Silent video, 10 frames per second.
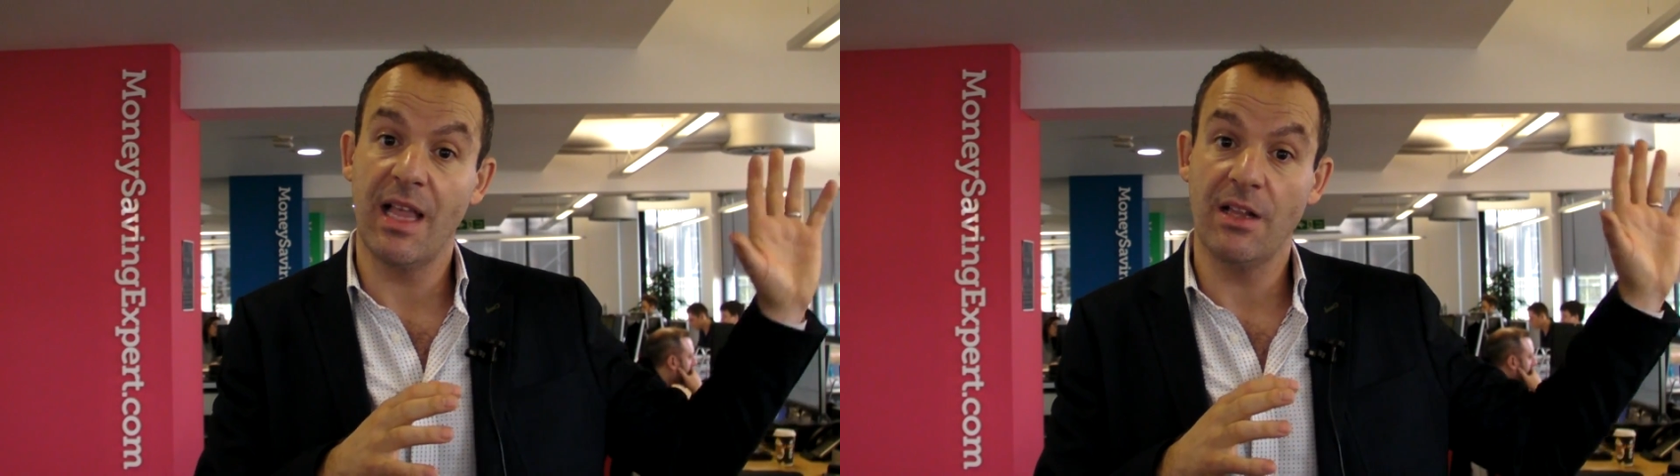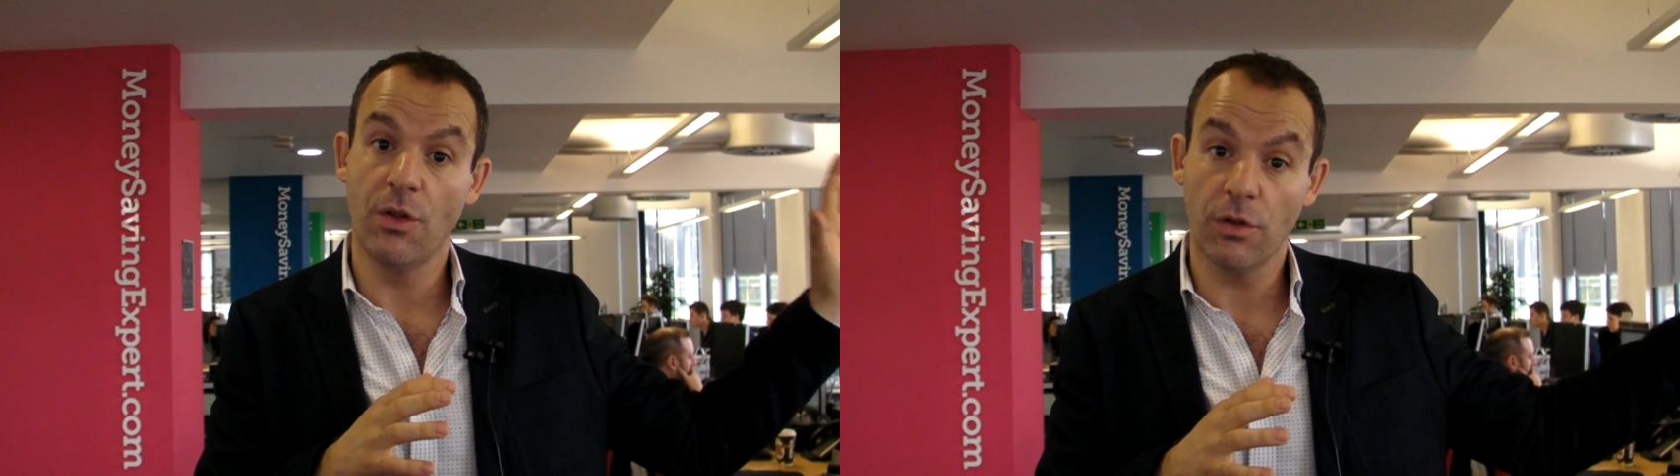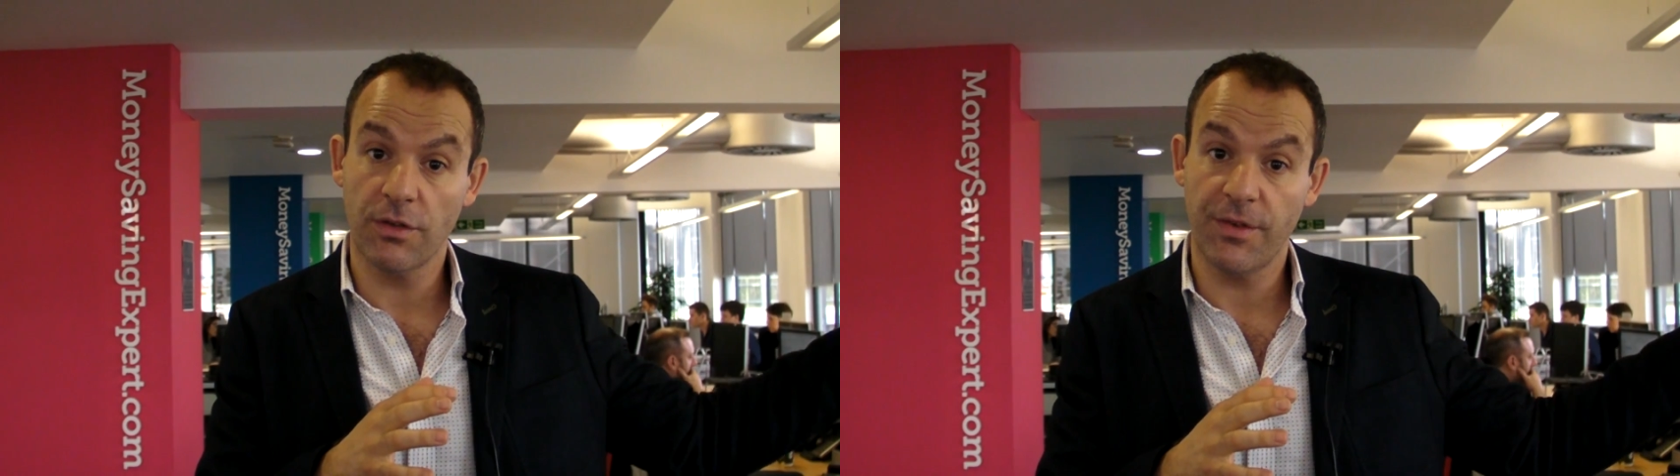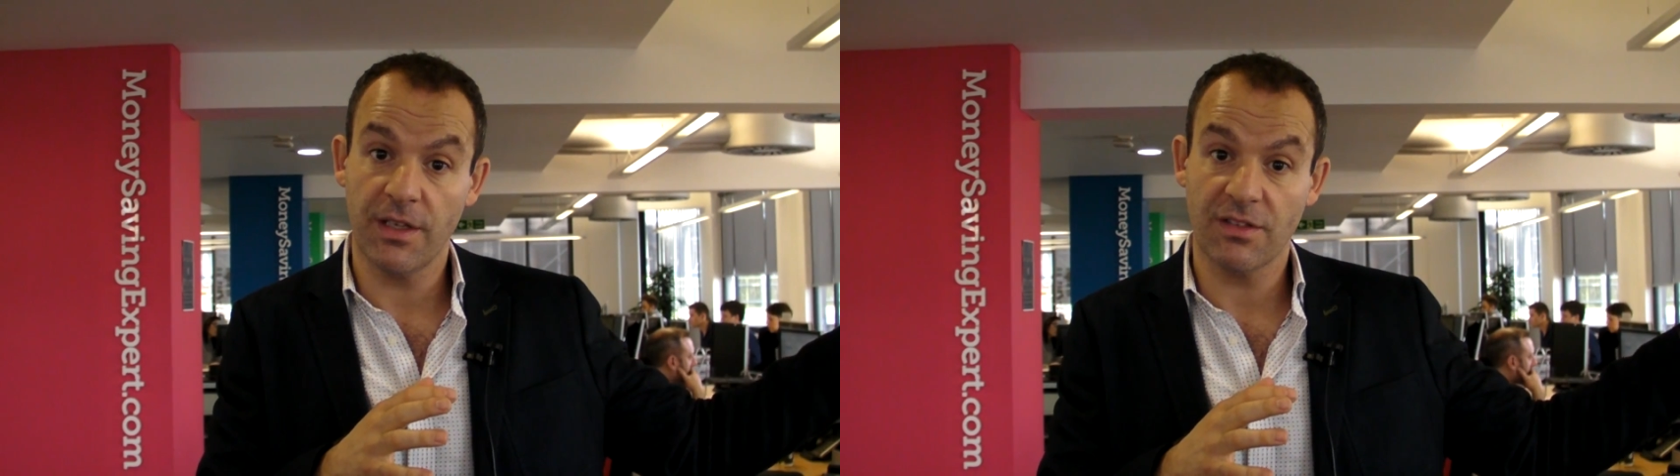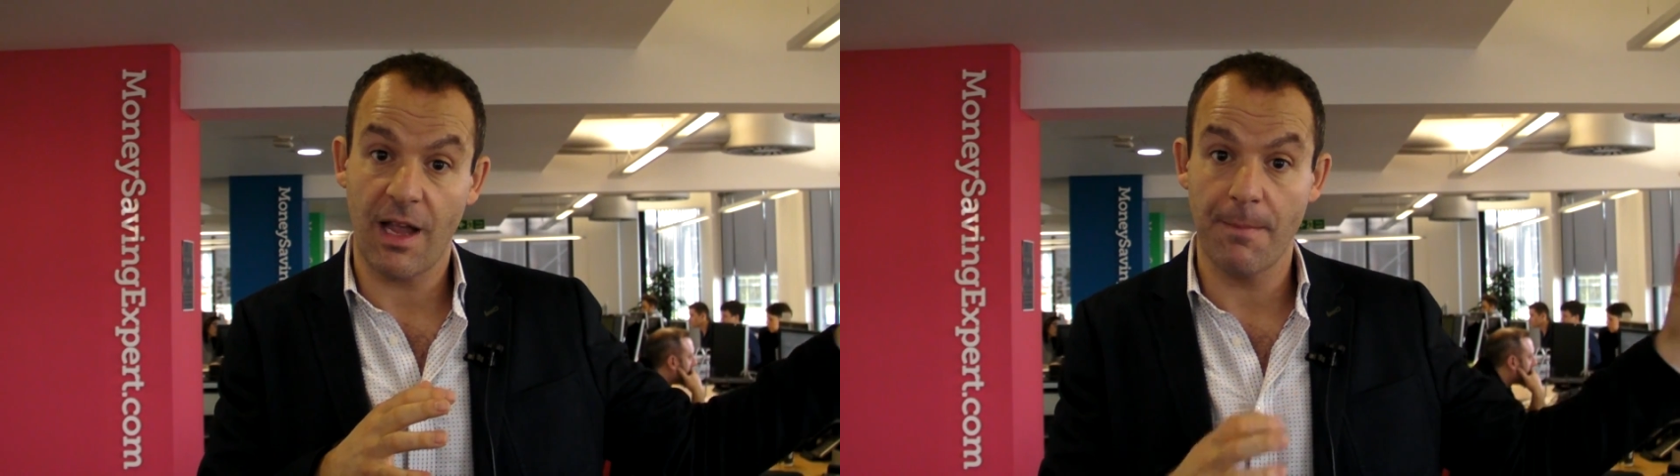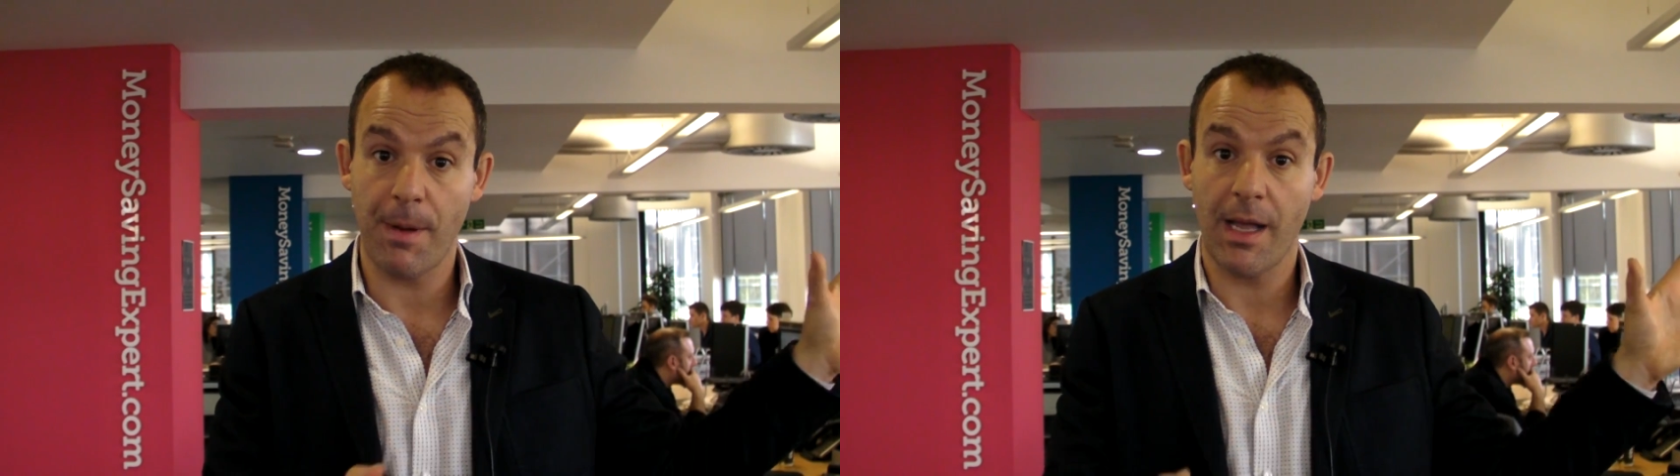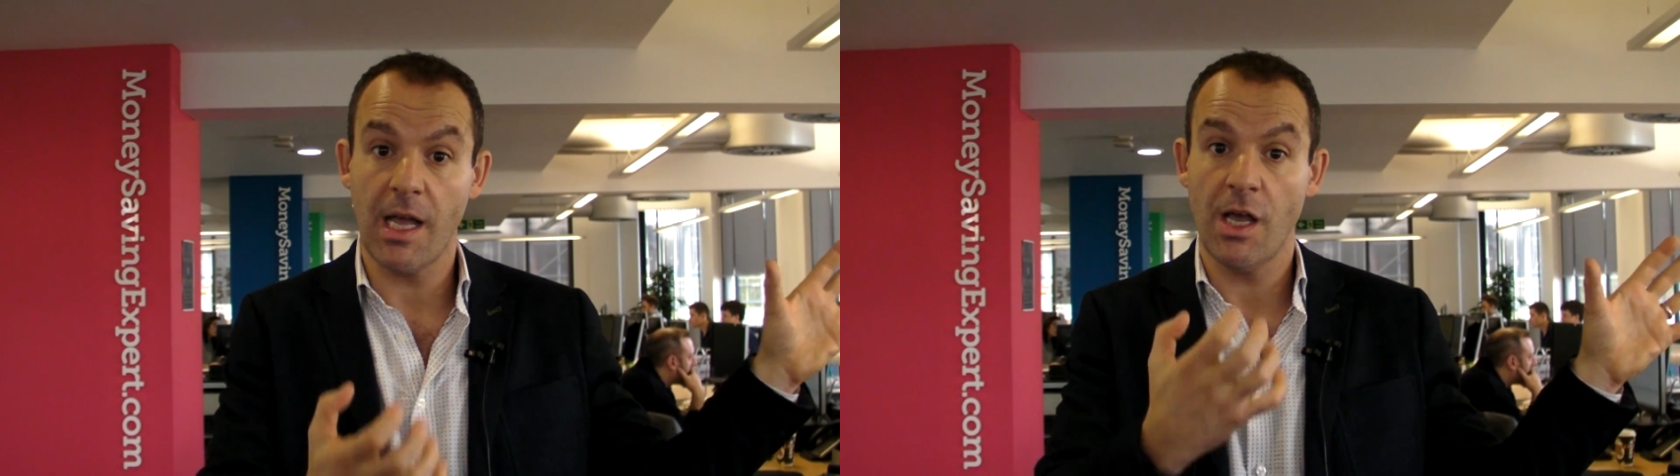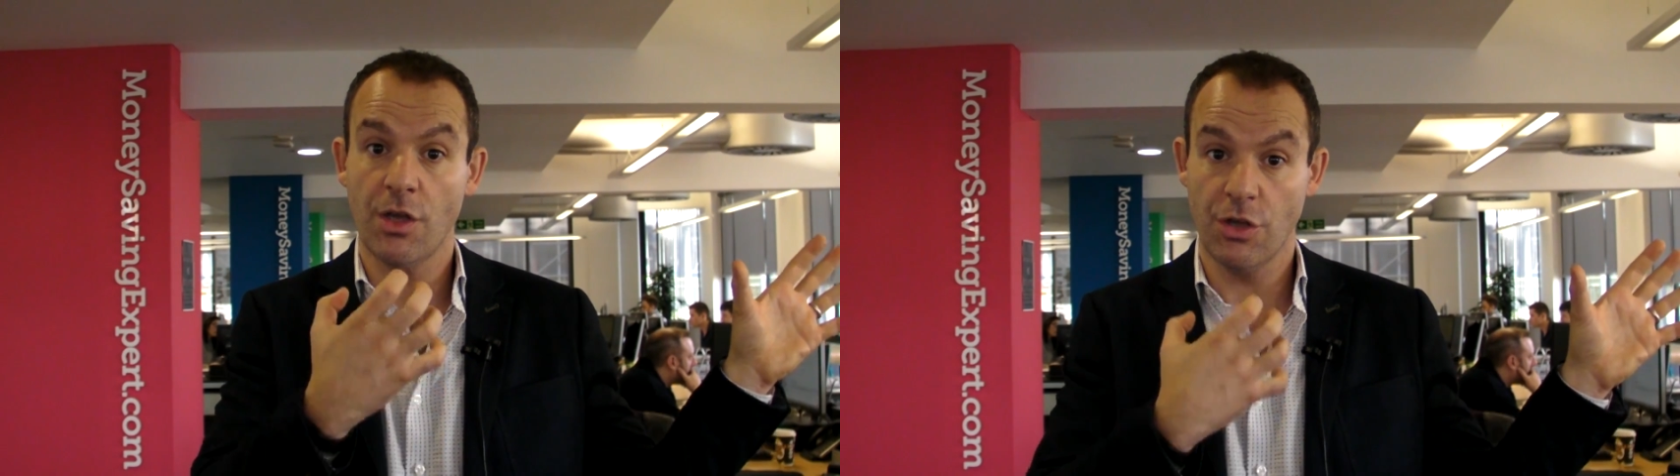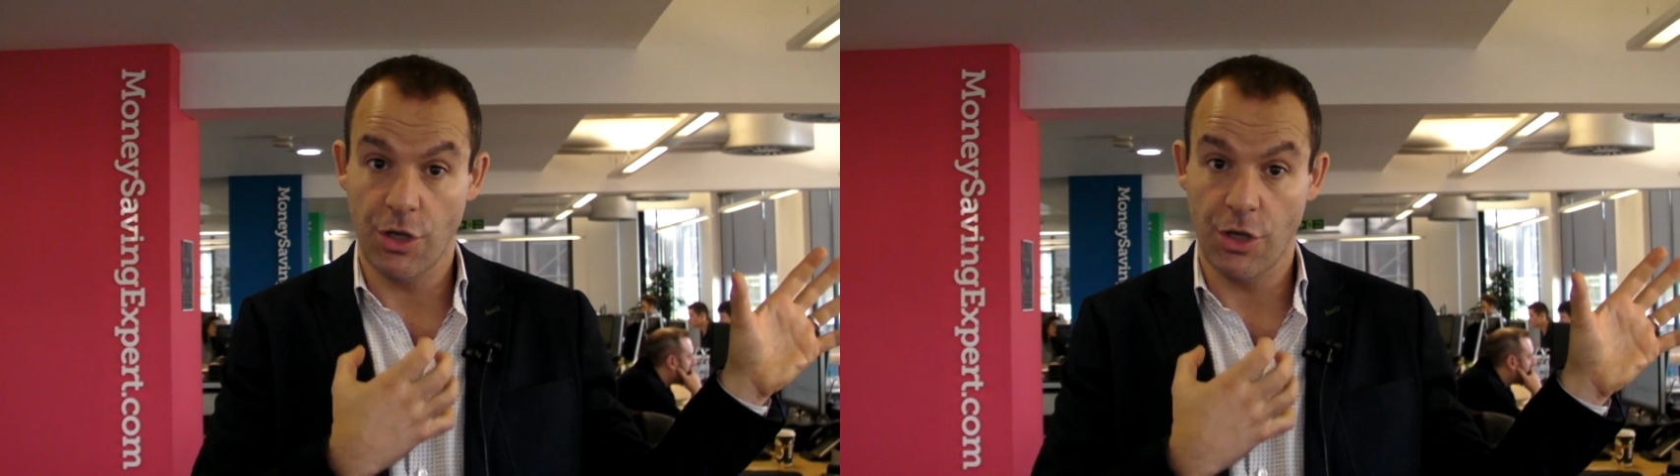they're not a first-time buyer,